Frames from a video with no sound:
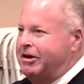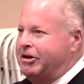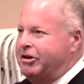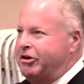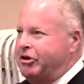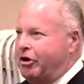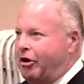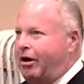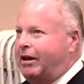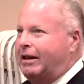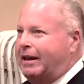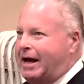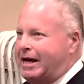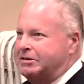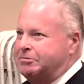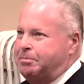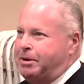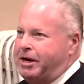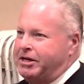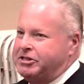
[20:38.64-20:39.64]
your
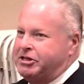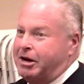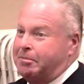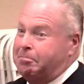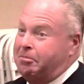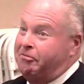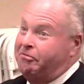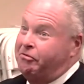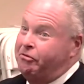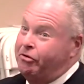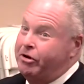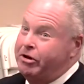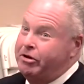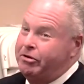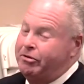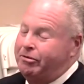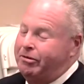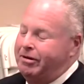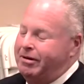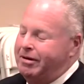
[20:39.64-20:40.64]
last paycheck before
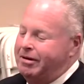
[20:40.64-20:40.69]
you